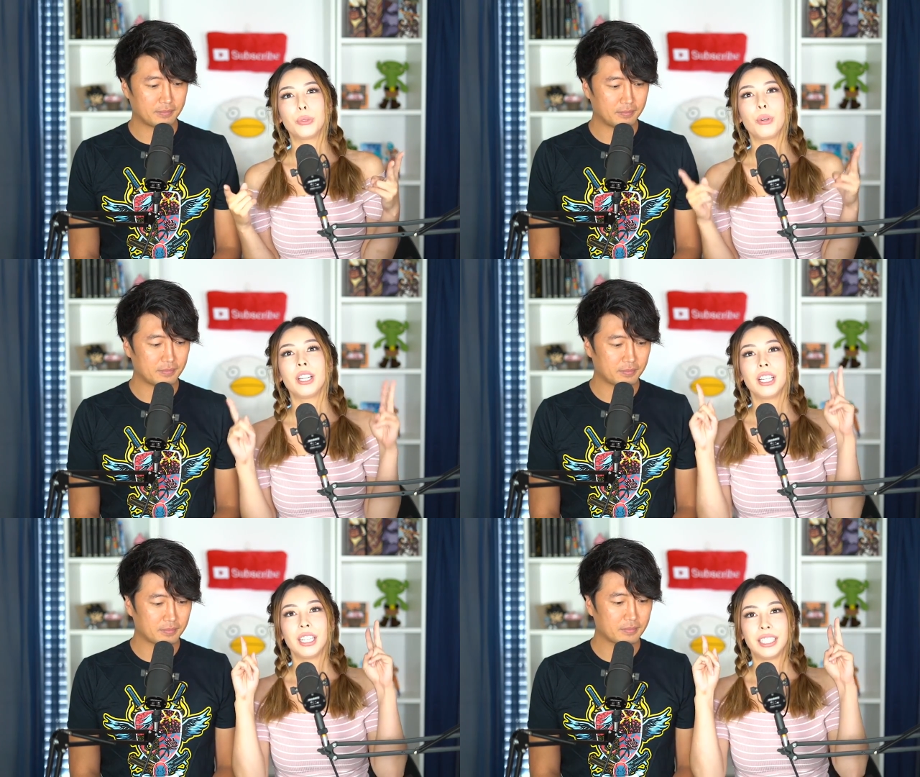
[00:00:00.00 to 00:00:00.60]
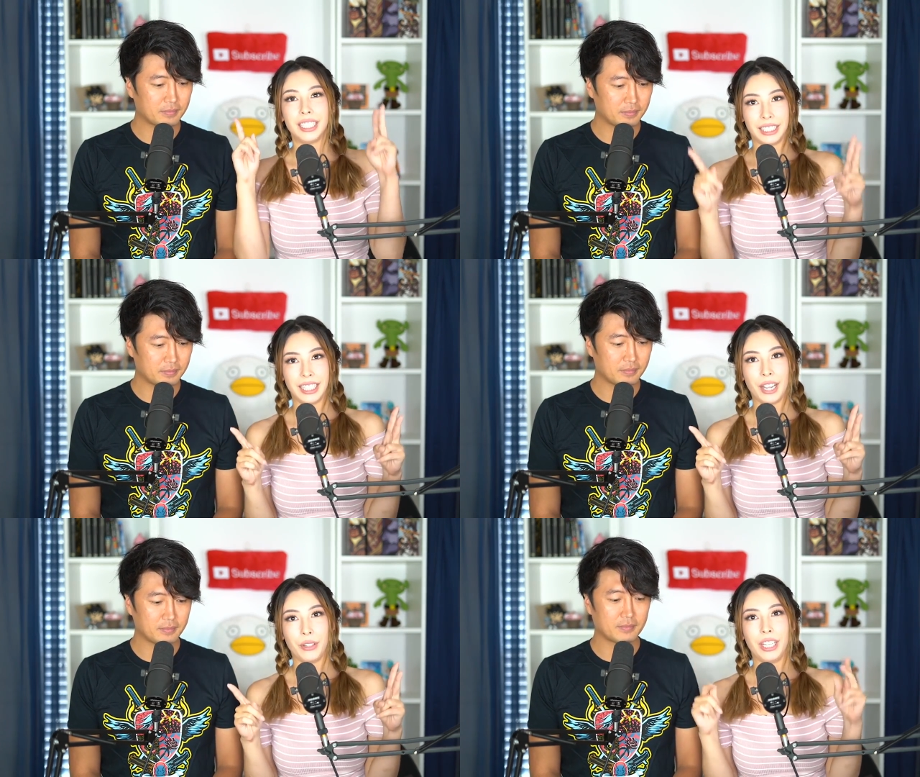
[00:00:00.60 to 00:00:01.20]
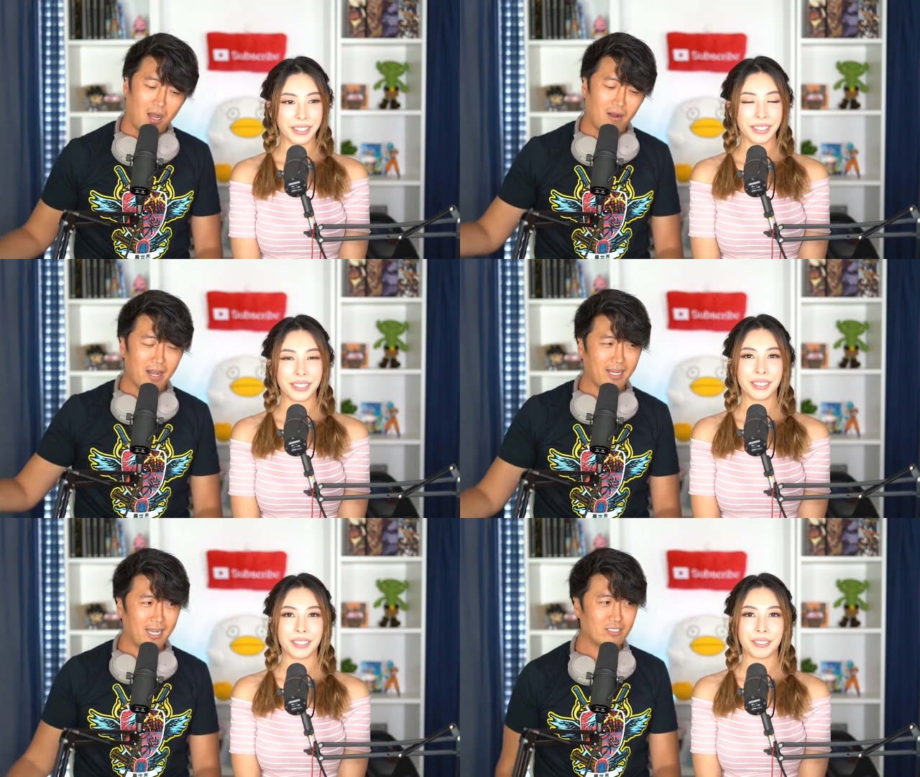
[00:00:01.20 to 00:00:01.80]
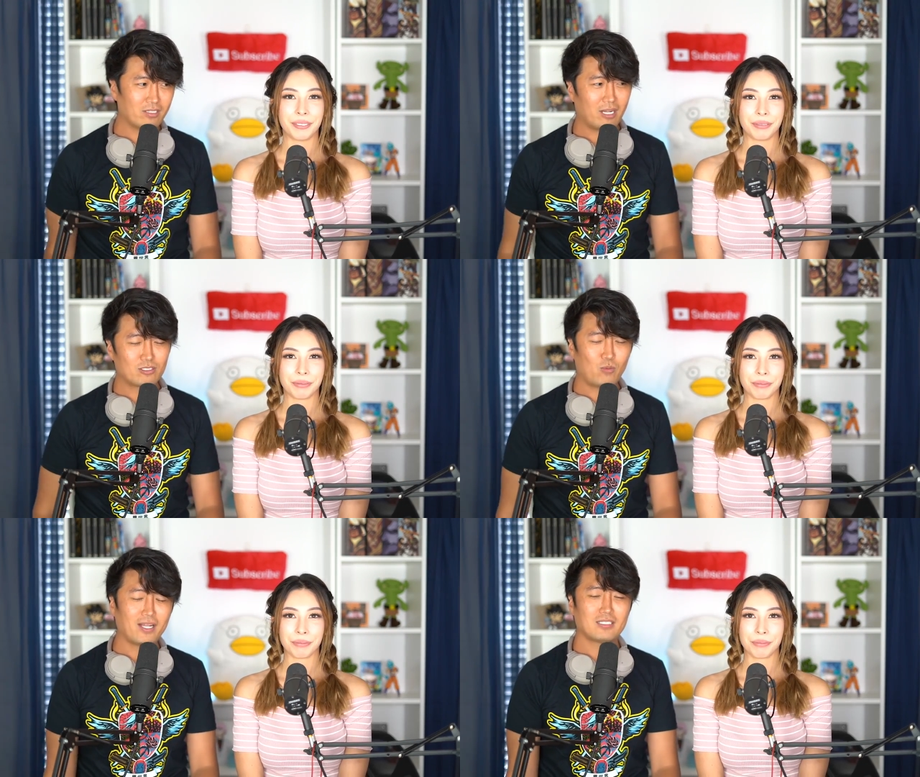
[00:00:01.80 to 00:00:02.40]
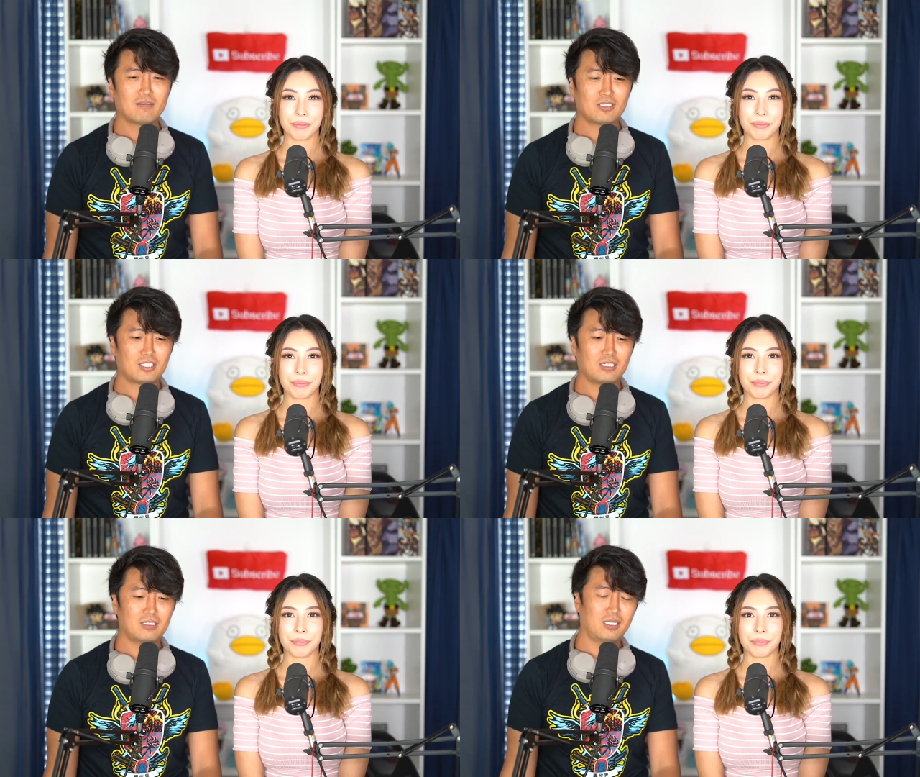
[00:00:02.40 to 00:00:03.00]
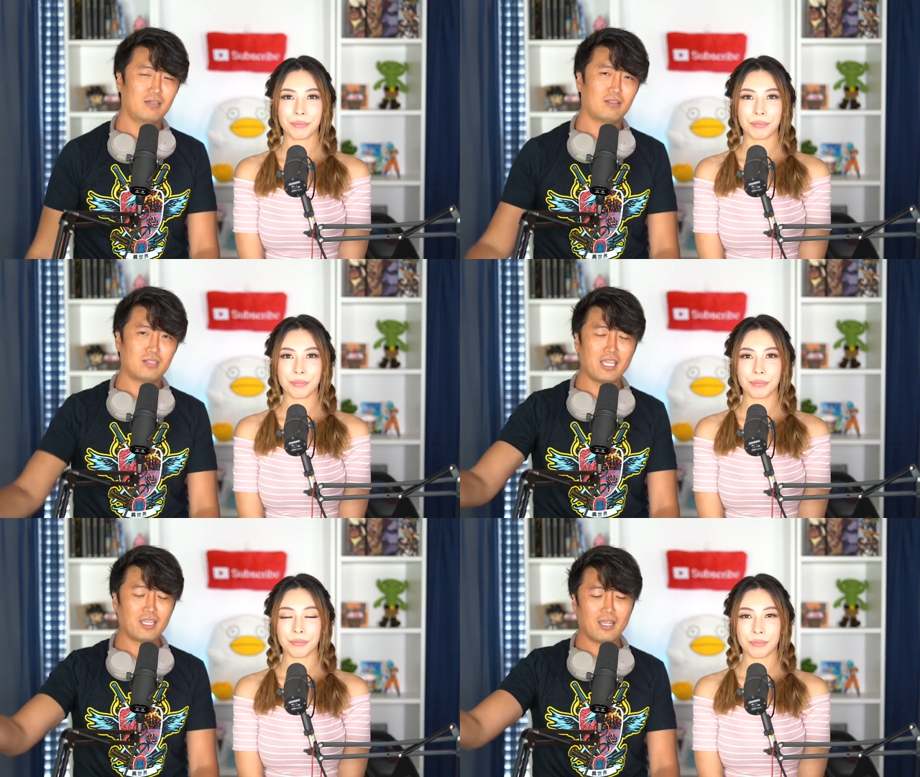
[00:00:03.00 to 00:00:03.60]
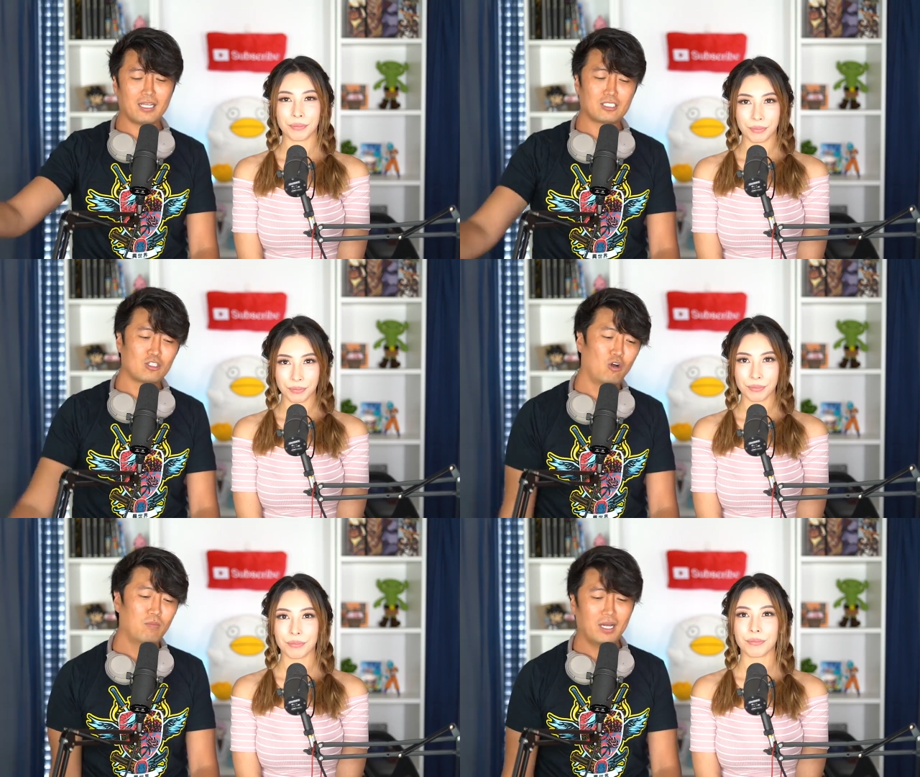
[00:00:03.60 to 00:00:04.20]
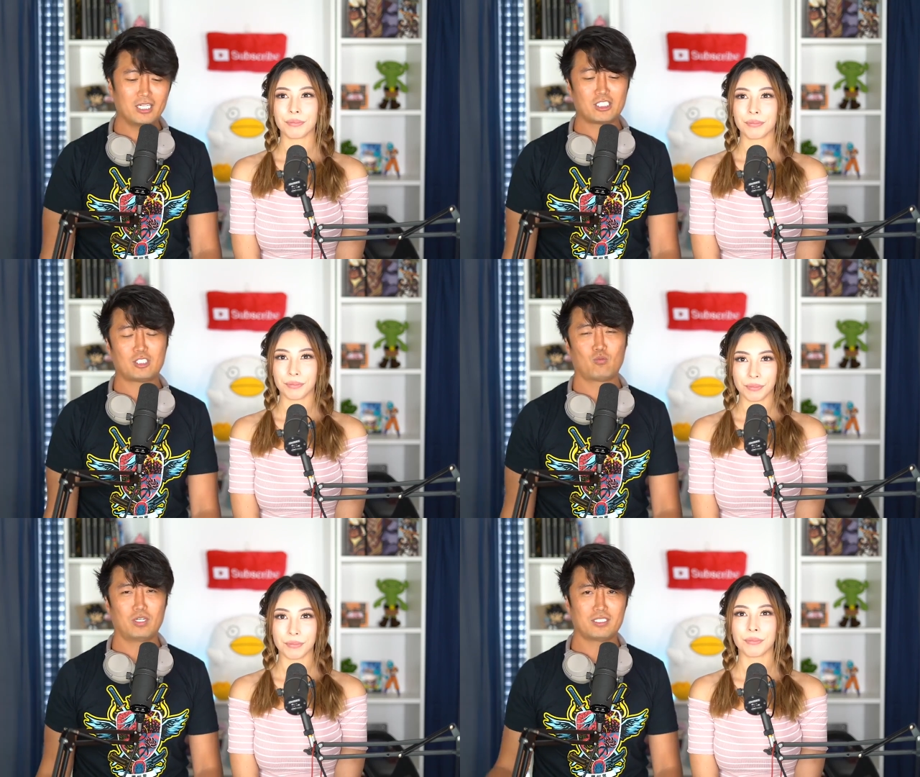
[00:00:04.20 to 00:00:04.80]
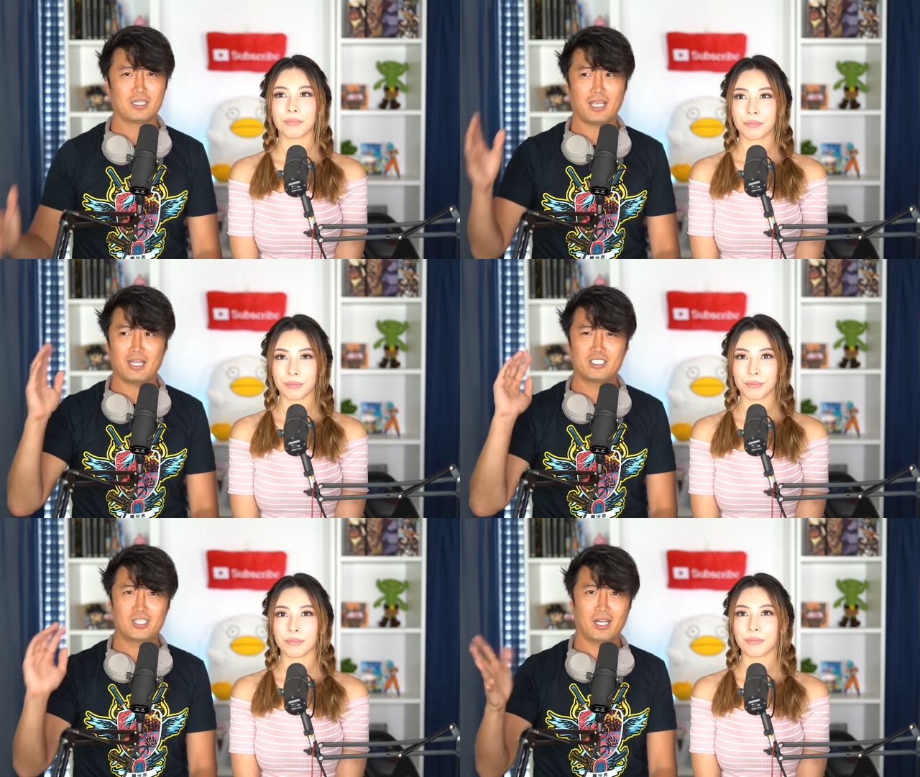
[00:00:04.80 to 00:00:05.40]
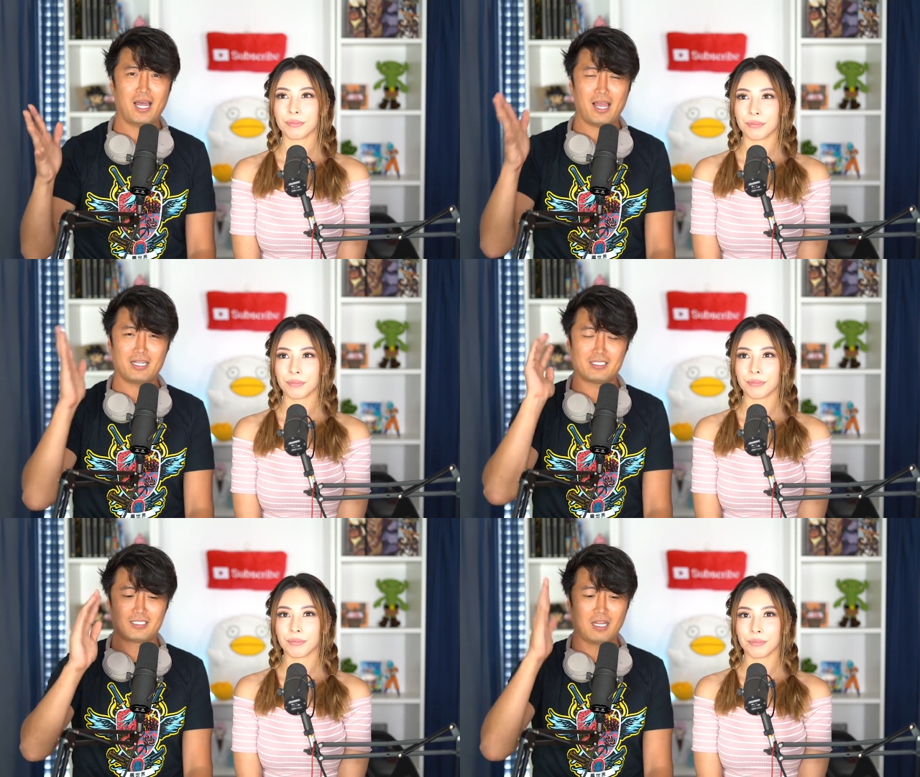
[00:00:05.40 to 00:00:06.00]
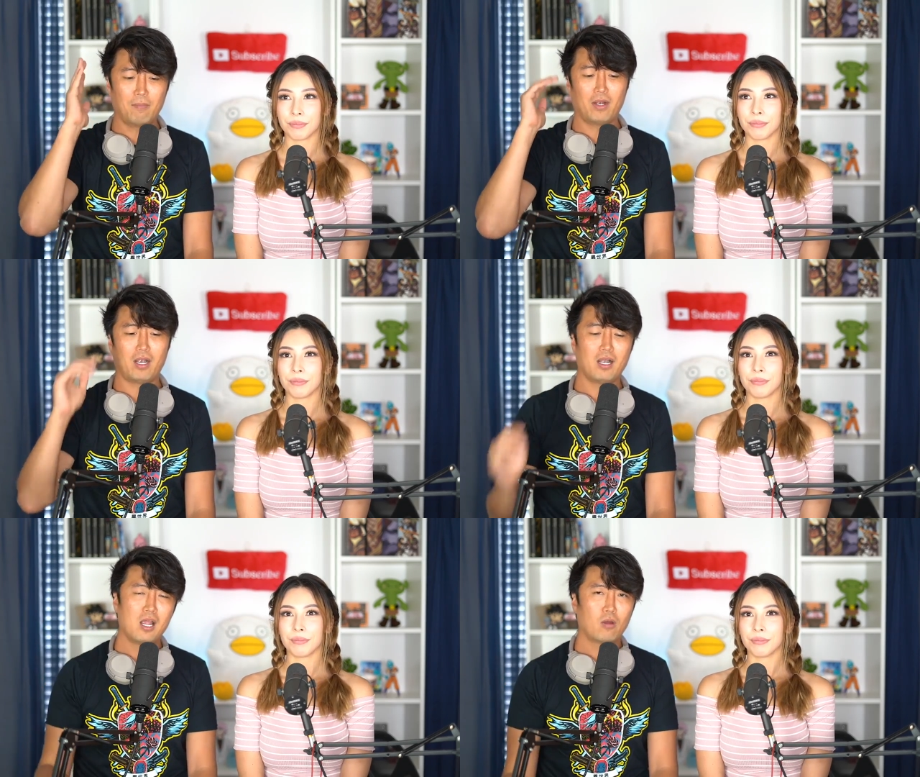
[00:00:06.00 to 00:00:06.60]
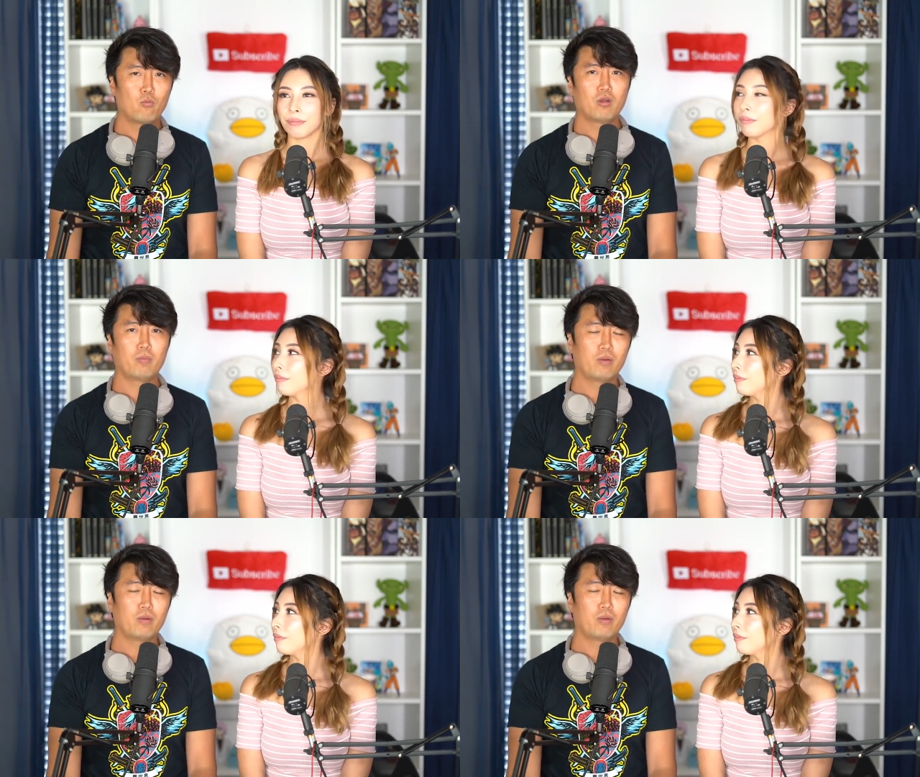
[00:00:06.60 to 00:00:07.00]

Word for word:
Speaker 1: one discounted.
Speaker 2: All right, guys, so that was Rising of the Shield Hero. Thank you guys so much. Once again, July, summer, we'll be